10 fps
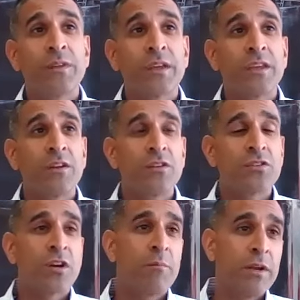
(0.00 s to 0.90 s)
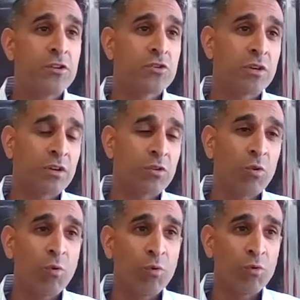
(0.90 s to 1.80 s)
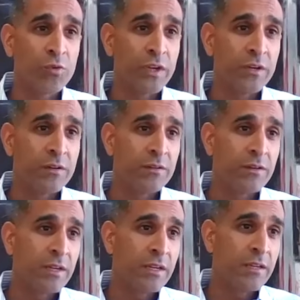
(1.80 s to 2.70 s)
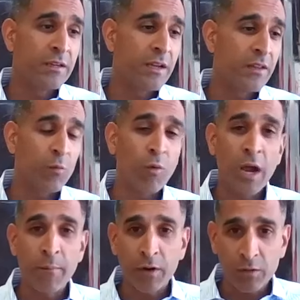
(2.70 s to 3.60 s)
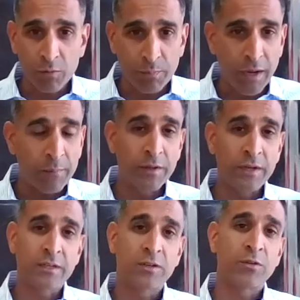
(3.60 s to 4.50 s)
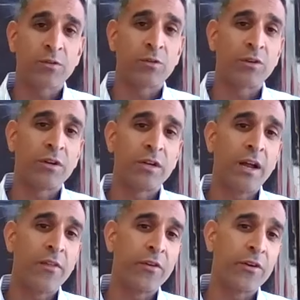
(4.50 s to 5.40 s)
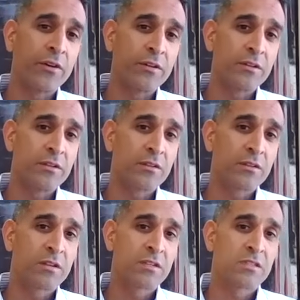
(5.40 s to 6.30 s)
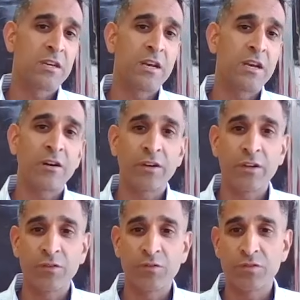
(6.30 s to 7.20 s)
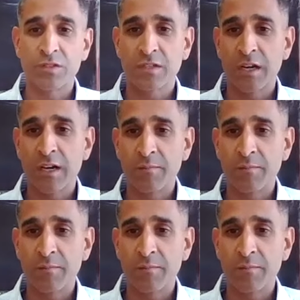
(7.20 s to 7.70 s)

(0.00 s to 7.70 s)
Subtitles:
like, you know, you start measuring gold in the Weimar Republic or in other scenarios,